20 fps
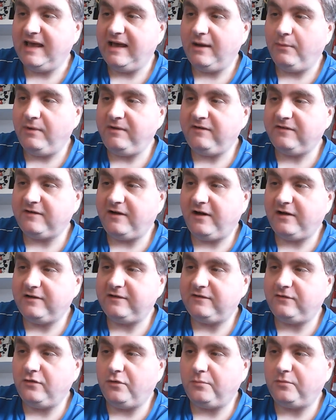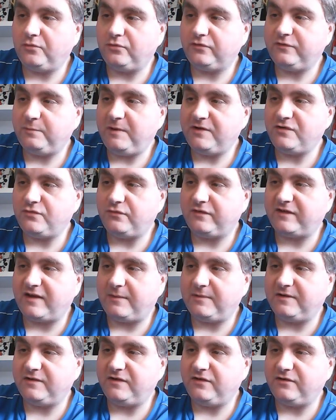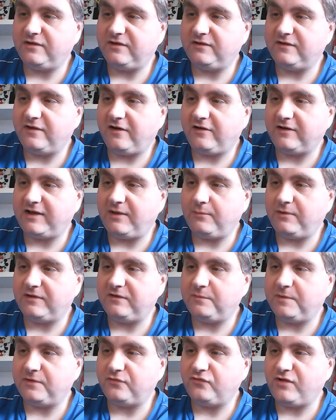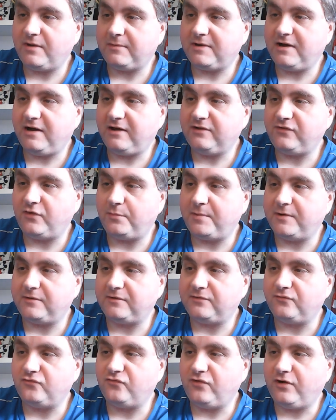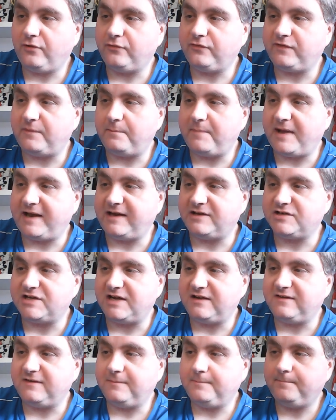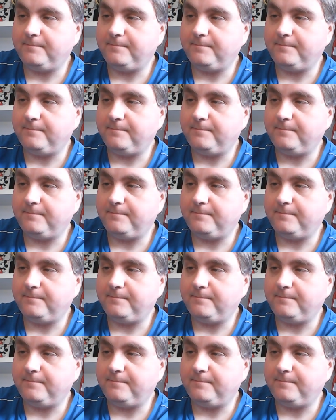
When this card is normal or special summoned, you can target 1 spell trap card your opponent controls and banish it.